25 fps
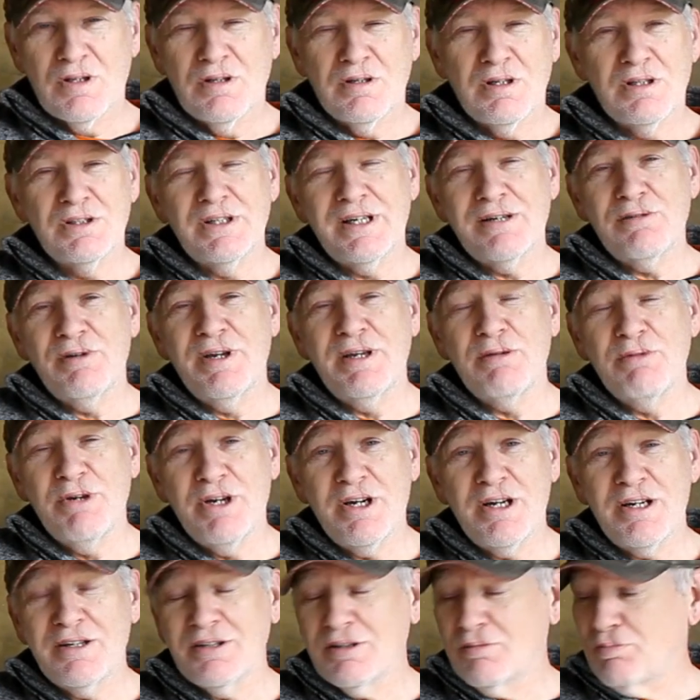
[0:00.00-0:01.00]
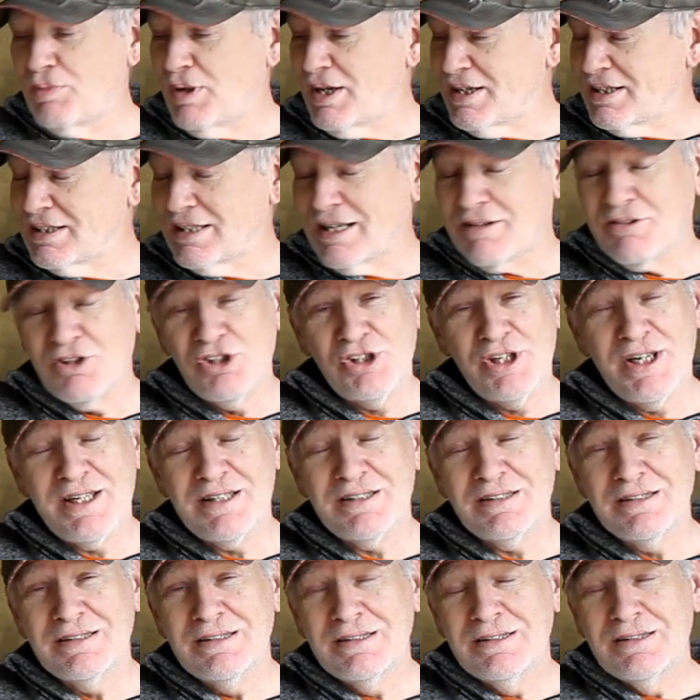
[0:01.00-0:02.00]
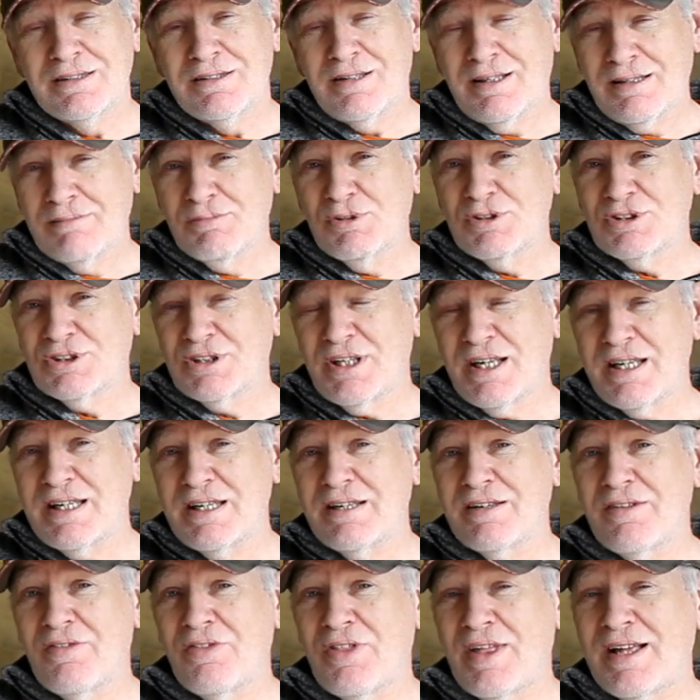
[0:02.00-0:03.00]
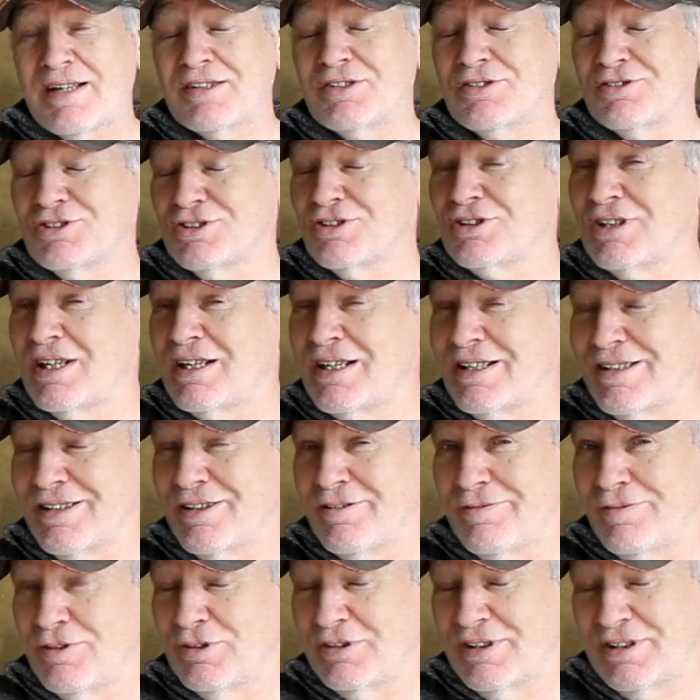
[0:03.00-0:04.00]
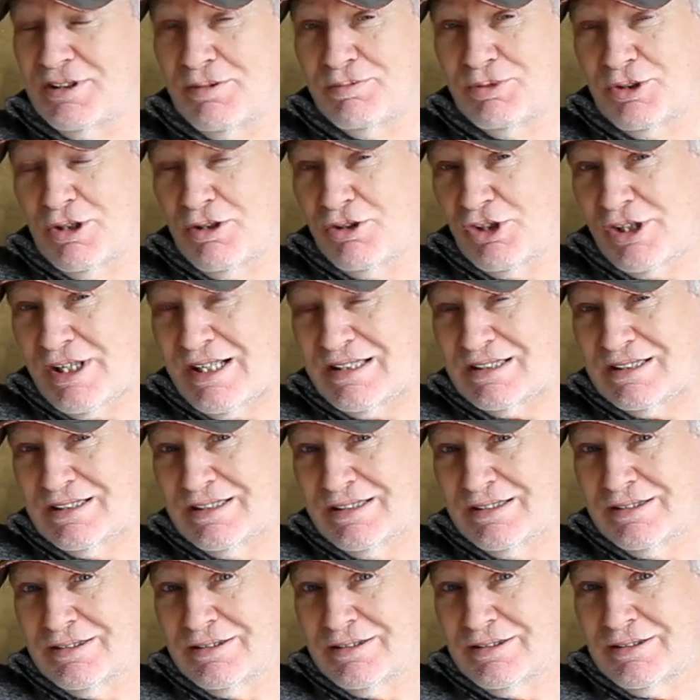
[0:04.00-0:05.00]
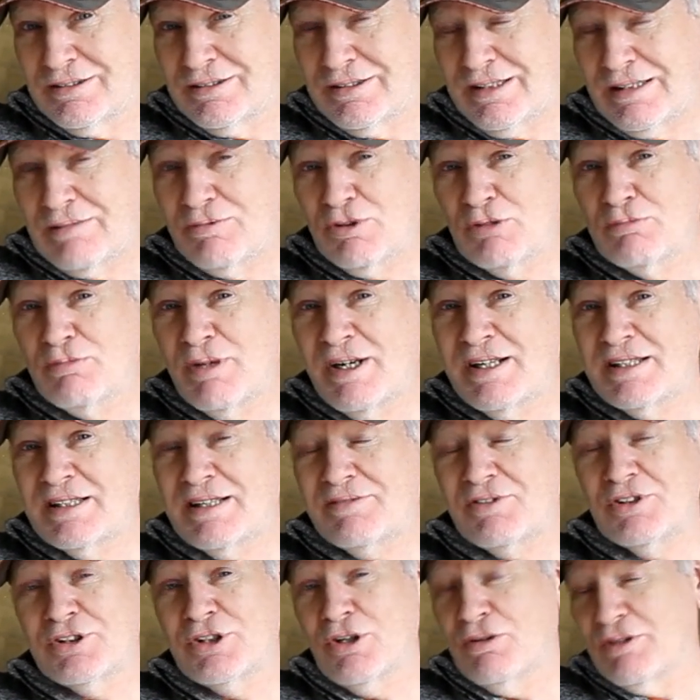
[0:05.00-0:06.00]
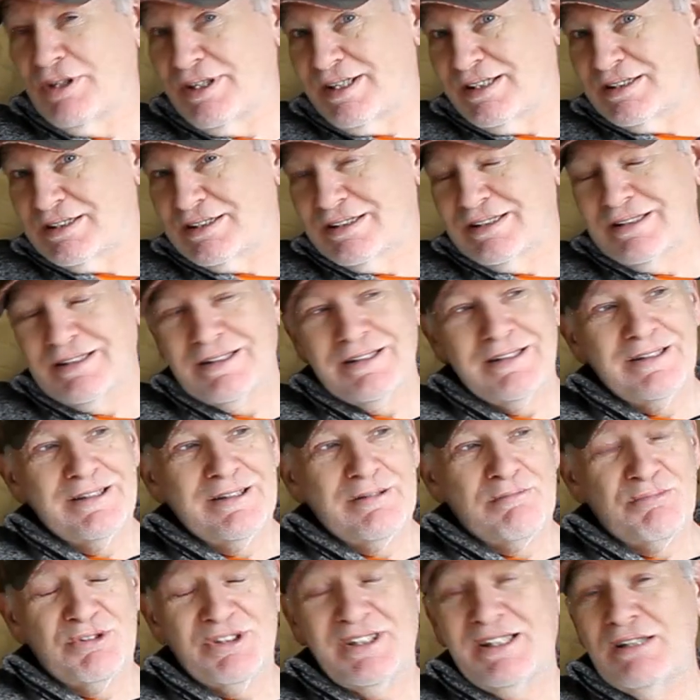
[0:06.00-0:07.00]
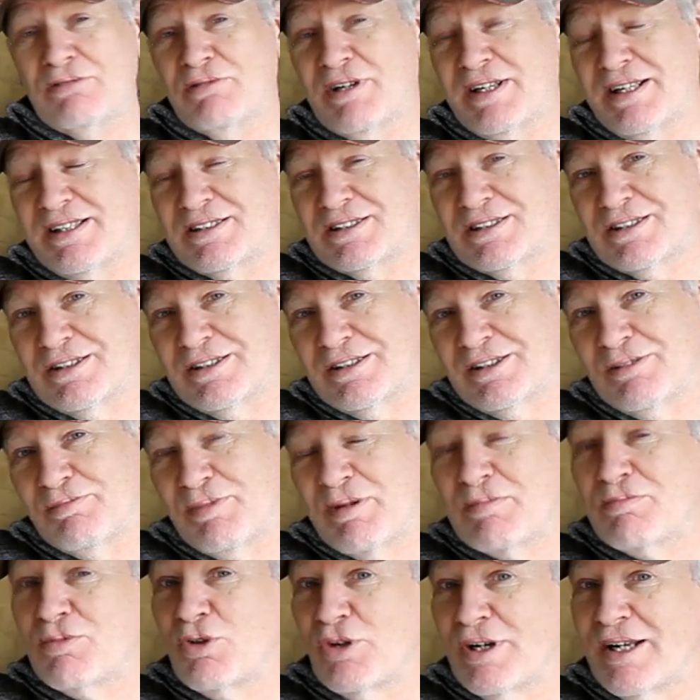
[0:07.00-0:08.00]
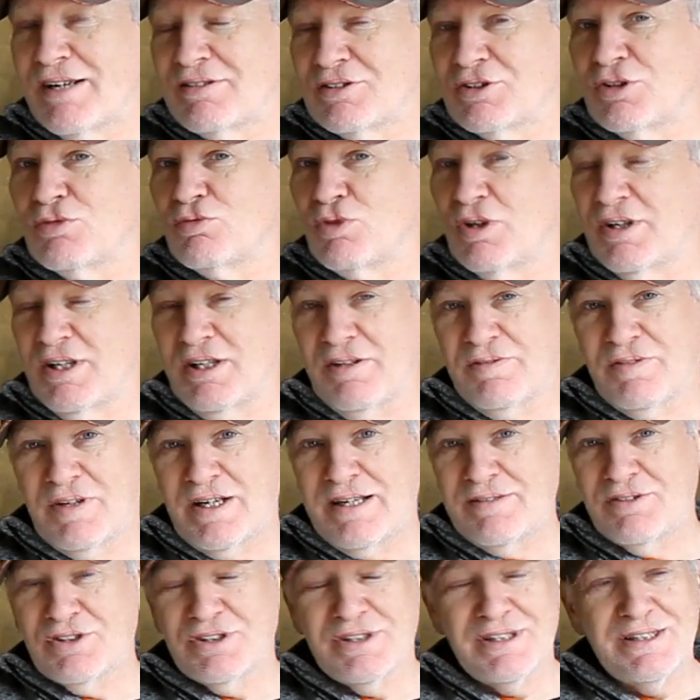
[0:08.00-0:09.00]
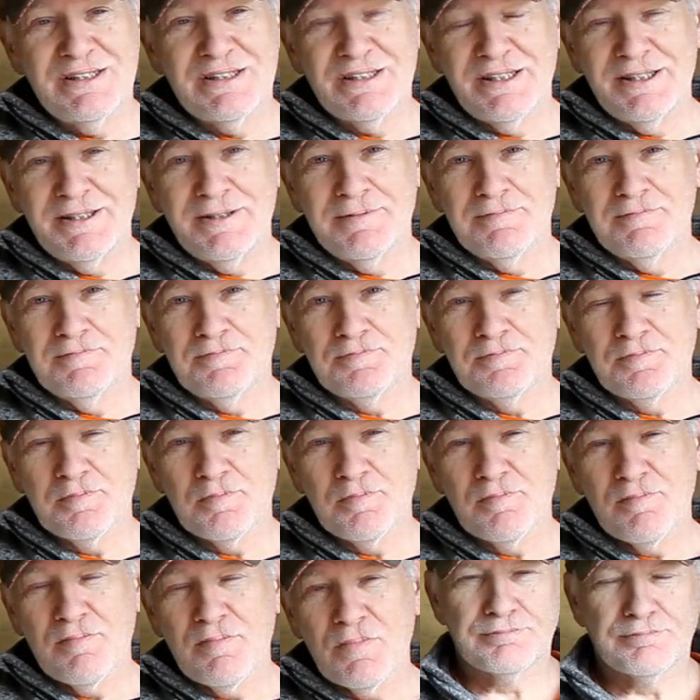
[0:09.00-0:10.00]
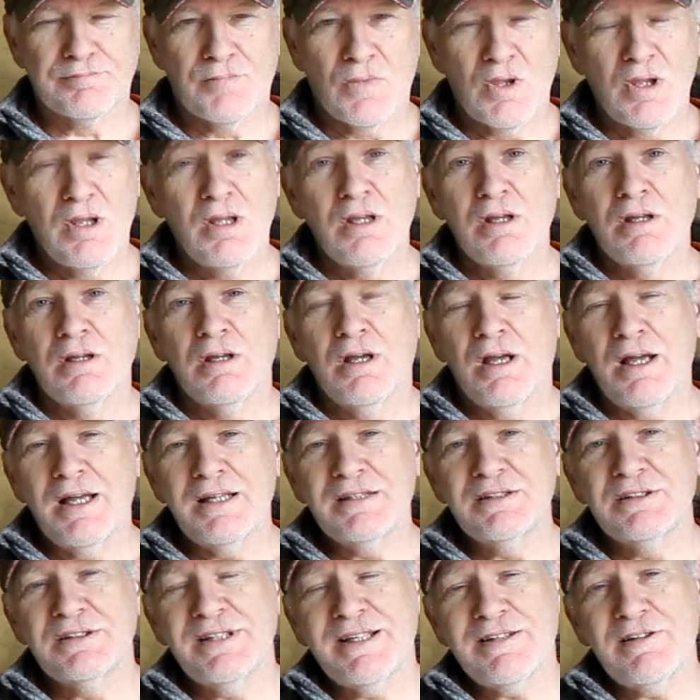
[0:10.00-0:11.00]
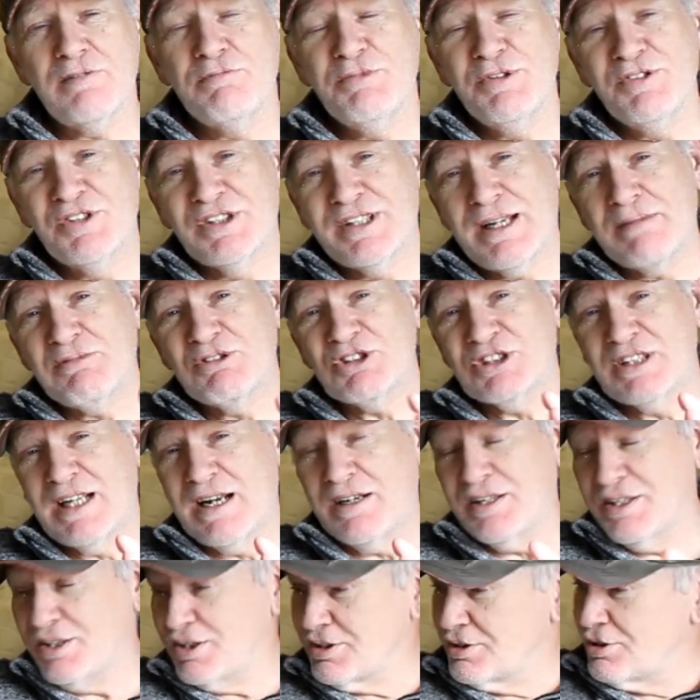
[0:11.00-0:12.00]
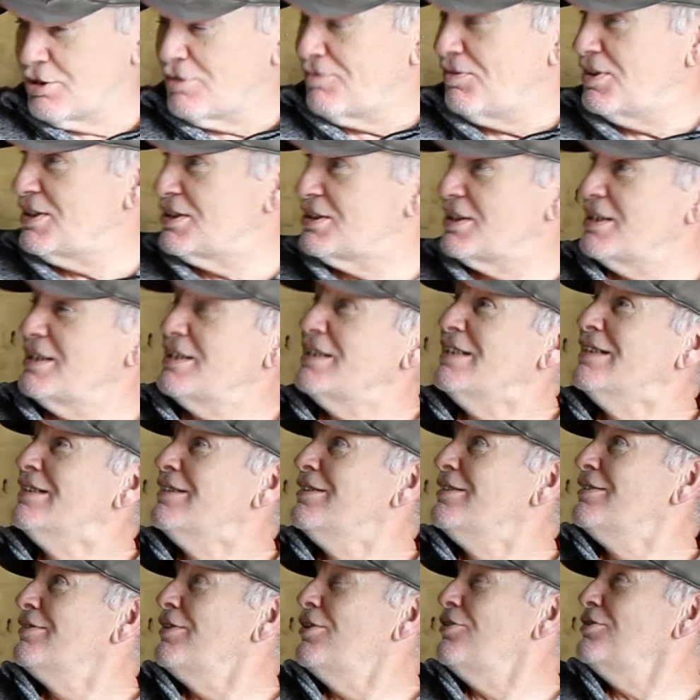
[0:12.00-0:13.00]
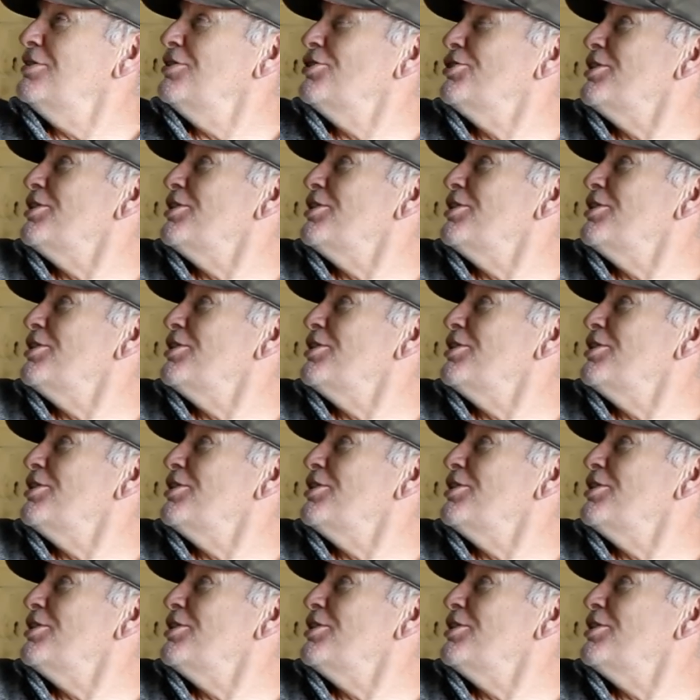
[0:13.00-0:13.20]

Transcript: And now here we are, back in garage again. And I must say, that does look like a fun little project. And I wouldn't mind having a go on it, particularly when it's been brought out to 185cc. And now I've moved the camera slightly, you can hopefully see all the